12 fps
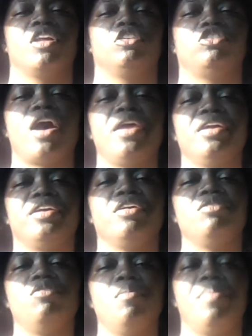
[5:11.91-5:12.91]
tried to
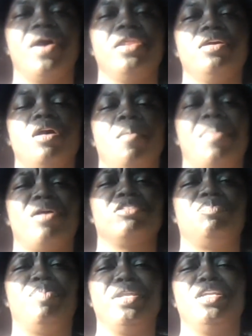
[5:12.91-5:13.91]
get on Betty about
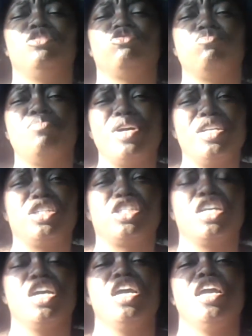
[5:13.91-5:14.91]
spending too
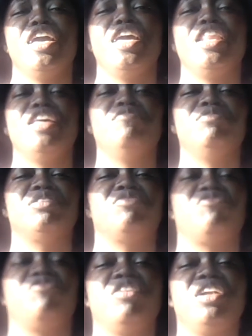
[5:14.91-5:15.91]
much, and it was
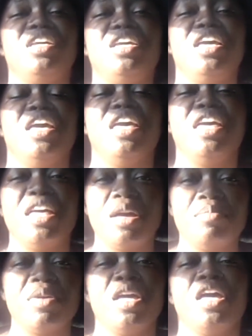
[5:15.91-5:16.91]
really him.